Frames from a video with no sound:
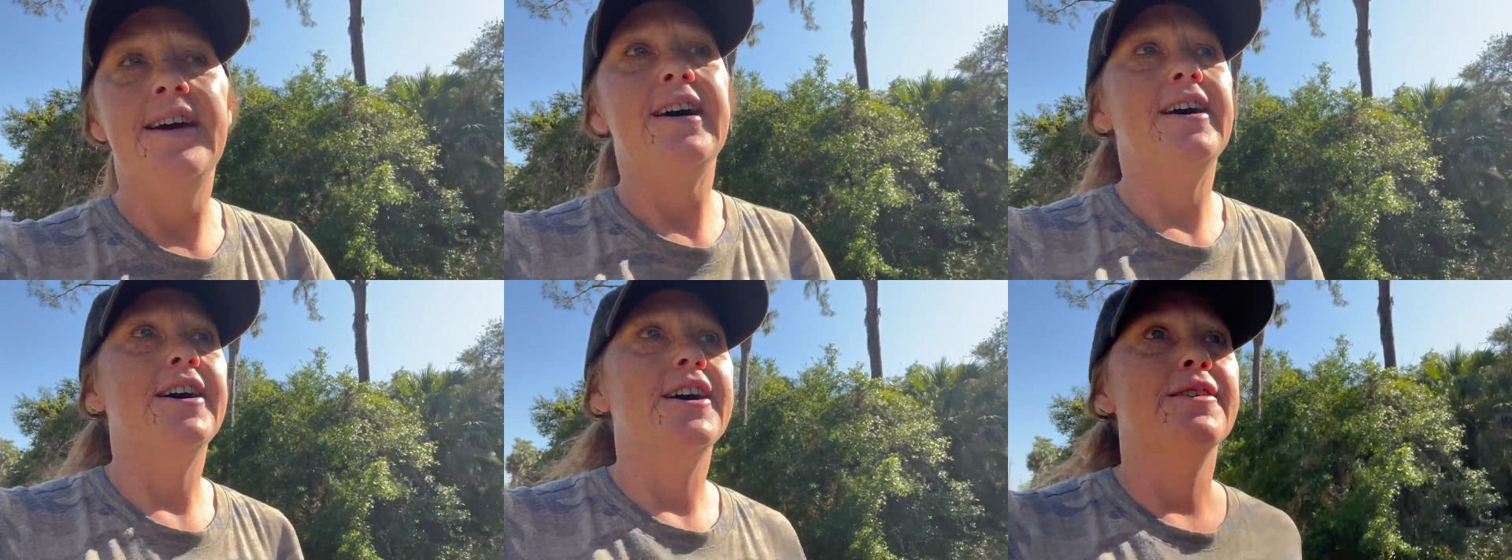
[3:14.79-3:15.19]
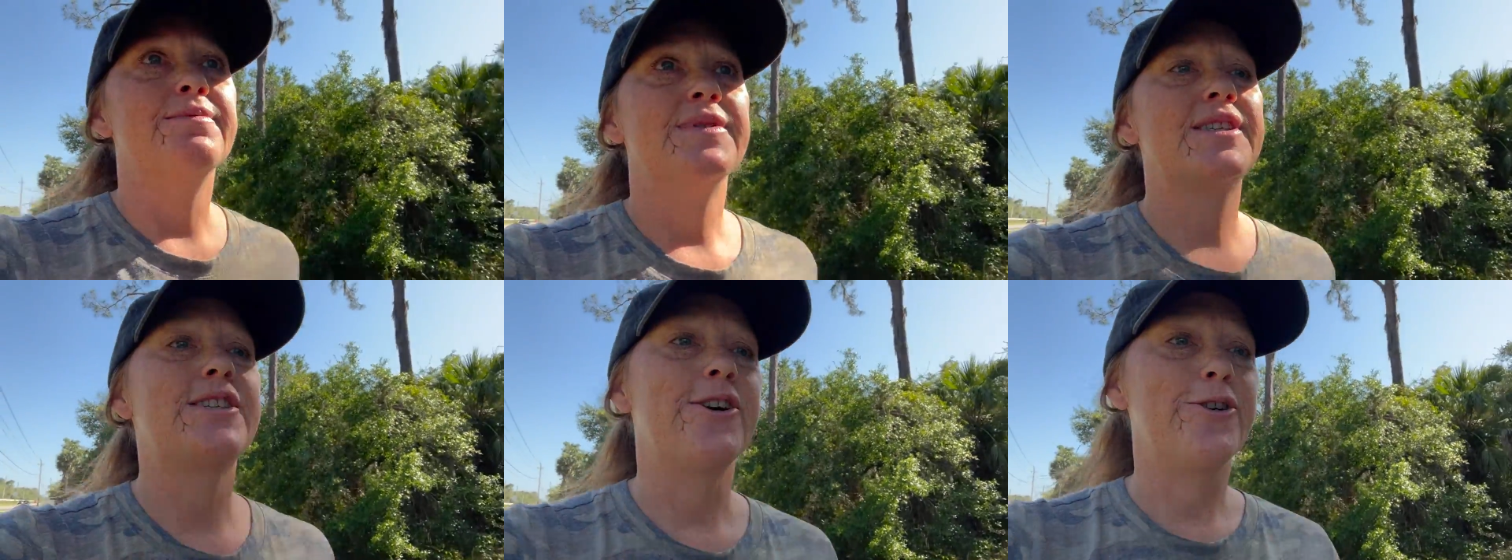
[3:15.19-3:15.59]

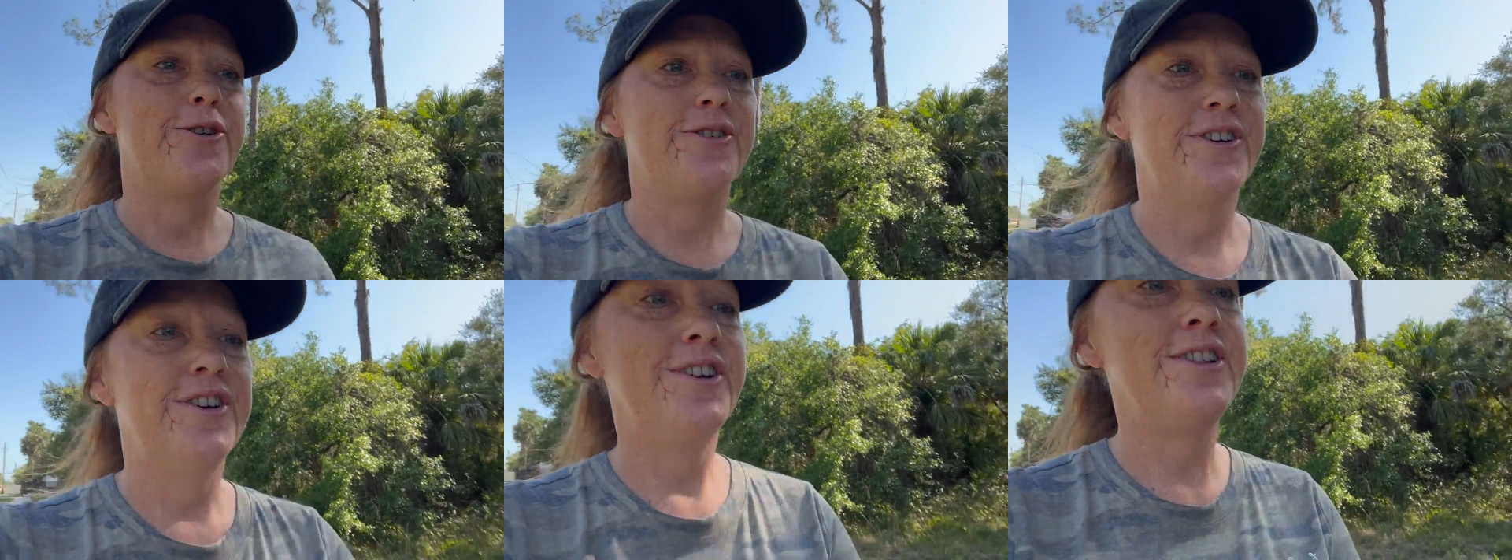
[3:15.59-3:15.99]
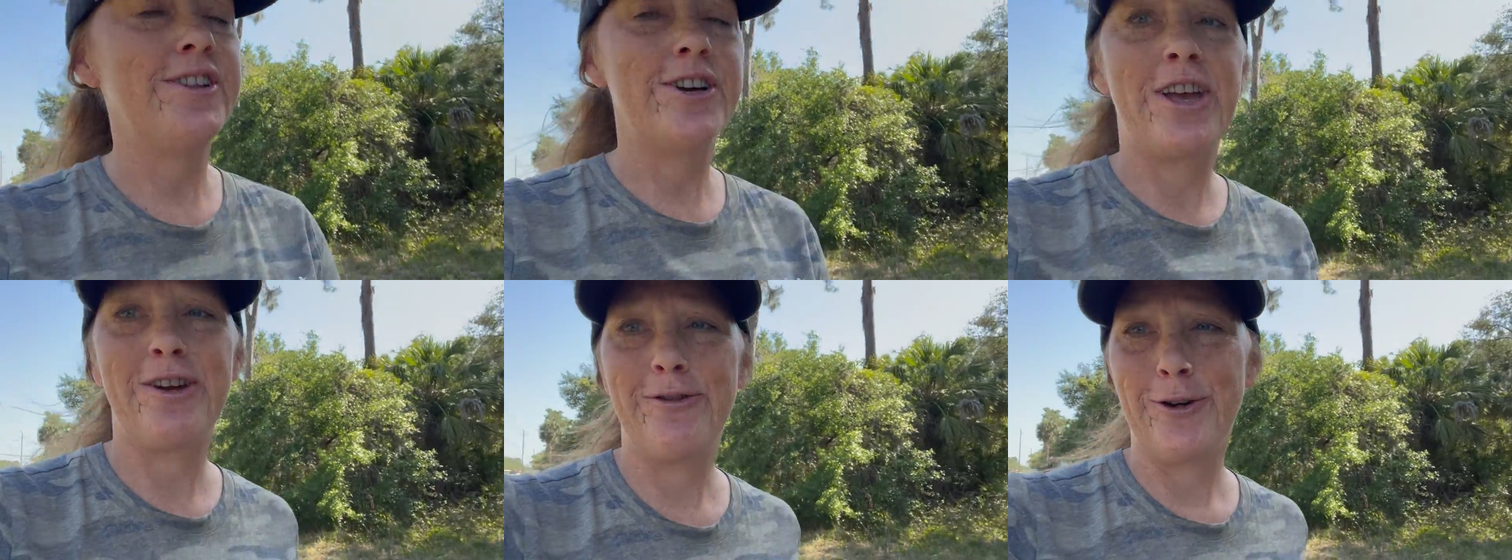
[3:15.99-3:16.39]
Um, so
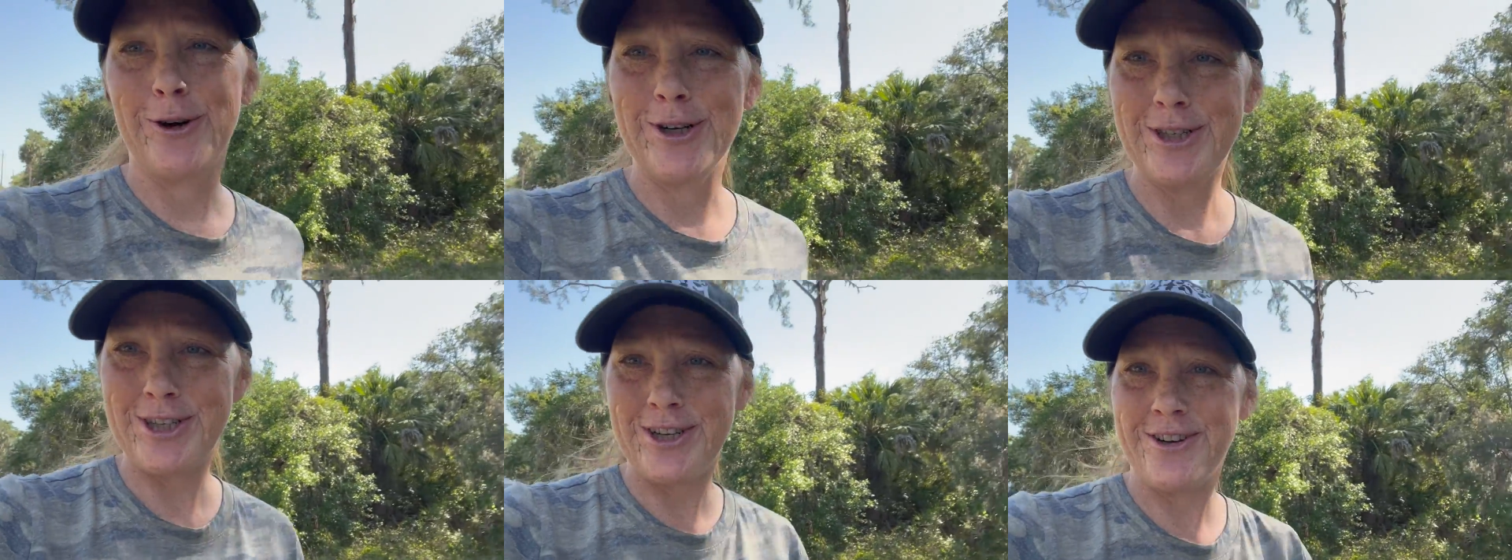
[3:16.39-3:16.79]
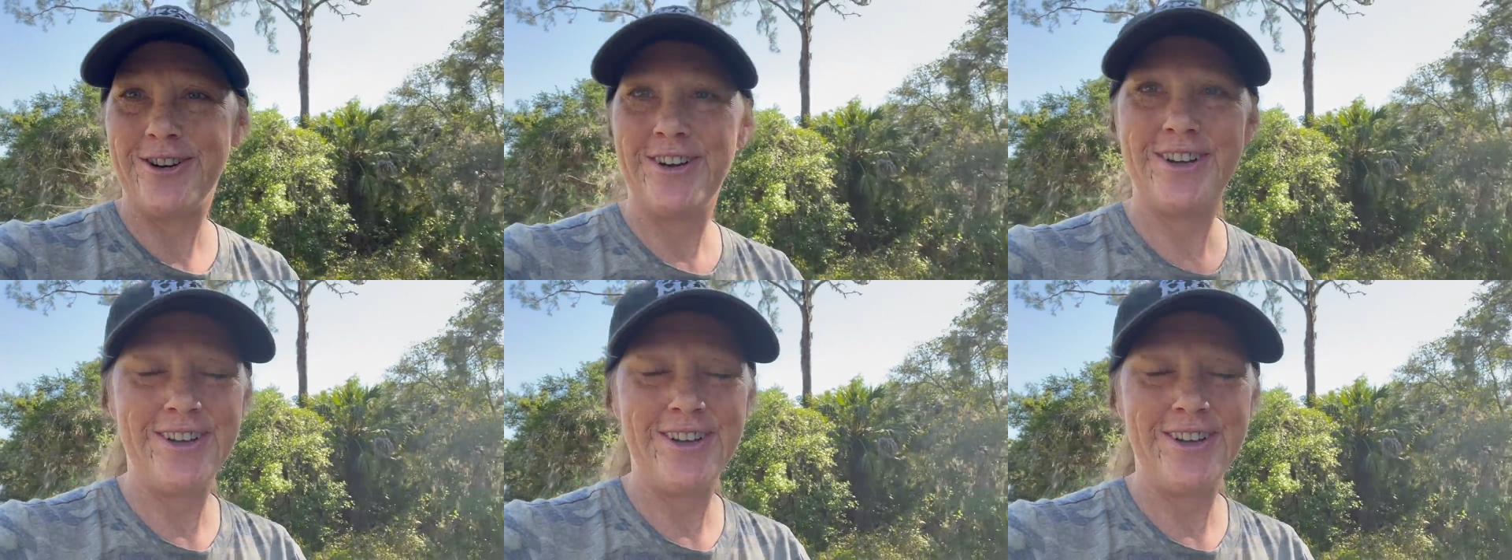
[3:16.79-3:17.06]
looking forward to